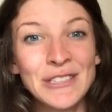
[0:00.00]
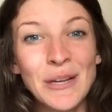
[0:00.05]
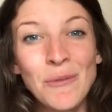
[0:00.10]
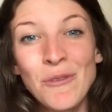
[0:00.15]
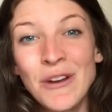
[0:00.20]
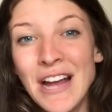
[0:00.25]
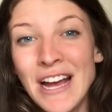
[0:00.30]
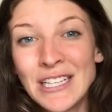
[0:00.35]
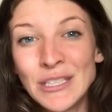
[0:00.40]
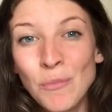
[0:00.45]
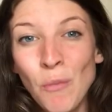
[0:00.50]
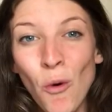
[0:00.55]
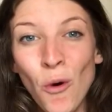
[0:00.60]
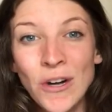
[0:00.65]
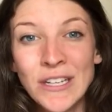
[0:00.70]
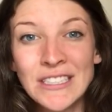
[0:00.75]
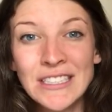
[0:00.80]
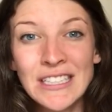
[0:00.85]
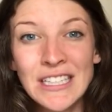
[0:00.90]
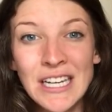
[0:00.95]
someone has
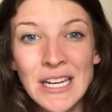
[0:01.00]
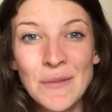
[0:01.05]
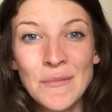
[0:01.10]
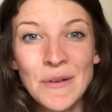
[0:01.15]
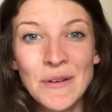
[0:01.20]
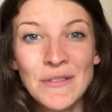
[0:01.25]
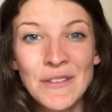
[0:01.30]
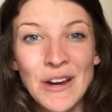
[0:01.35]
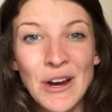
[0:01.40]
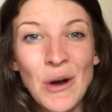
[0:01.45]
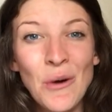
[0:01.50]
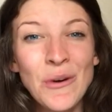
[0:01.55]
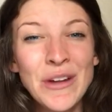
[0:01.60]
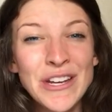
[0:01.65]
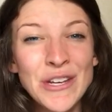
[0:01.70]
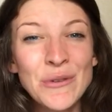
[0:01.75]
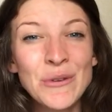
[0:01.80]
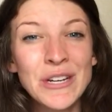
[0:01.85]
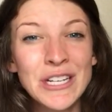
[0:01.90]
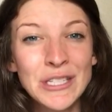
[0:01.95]
poor sleep, they're going
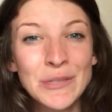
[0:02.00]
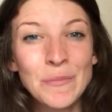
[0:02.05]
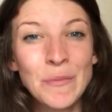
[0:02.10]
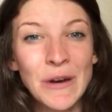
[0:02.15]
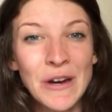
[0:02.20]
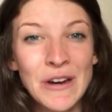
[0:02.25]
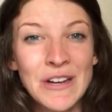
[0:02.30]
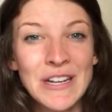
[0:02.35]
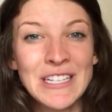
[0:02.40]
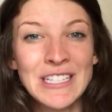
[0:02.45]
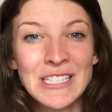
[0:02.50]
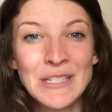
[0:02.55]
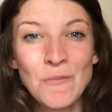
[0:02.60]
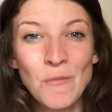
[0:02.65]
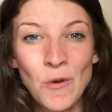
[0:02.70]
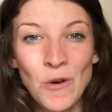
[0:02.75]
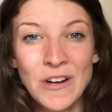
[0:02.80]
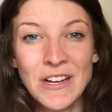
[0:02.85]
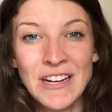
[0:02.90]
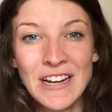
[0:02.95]
to experience
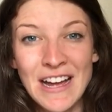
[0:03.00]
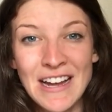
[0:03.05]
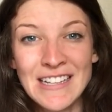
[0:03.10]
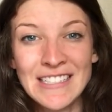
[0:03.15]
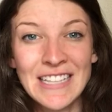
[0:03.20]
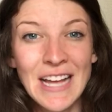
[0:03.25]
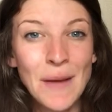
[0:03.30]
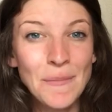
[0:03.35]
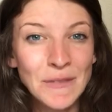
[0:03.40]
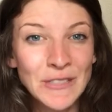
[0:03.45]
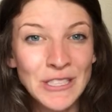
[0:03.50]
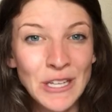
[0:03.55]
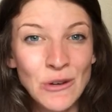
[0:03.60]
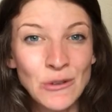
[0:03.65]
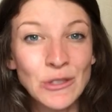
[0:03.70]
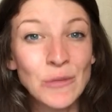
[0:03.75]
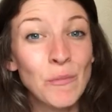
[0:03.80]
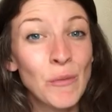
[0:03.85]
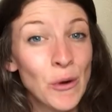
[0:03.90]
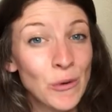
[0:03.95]
more tinnitus
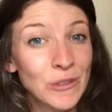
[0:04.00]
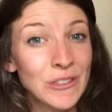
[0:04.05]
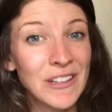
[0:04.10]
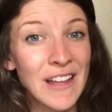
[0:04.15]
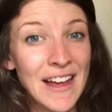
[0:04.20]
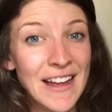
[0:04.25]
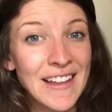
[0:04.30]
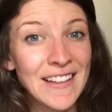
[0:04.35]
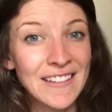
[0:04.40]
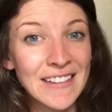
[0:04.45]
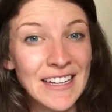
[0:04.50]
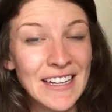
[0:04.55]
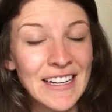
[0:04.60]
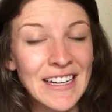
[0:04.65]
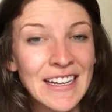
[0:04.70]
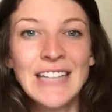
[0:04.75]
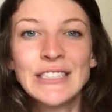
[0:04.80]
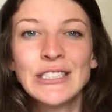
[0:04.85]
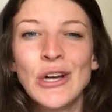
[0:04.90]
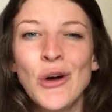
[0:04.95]
episodes most likely.
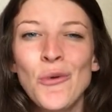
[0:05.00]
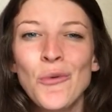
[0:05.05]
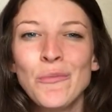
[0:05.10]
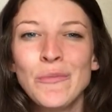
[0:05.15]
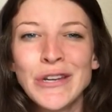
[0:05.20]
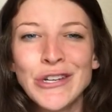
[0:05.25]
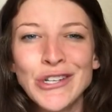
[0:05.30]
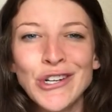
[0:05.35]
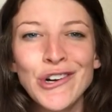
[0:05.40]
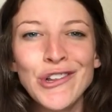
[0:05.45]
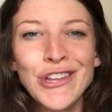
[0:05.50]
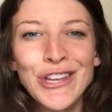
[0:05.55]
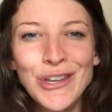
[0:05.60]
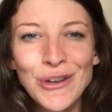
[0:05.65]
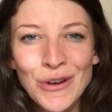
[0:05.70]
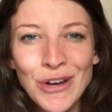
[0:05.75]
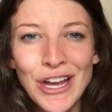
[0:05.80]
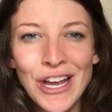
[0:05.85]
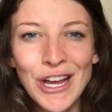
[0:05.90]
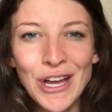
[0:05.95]
And so be sure that
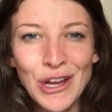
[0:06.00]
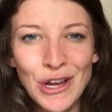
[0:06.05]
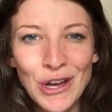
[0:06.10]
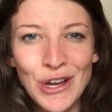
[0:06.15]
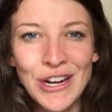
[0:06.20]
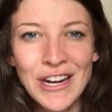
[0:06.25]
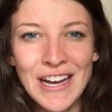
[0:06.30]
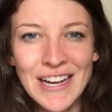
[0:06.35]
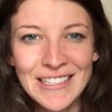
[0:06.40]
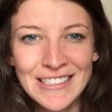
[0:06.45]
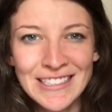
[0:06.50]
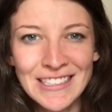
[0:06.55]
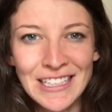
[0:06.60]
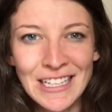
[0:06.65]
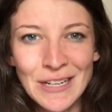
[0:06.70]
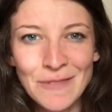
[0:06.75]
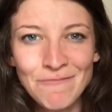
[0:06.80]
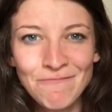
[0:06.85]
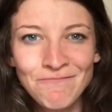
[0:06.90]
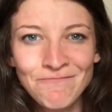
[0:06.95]
you get a good night's sleep.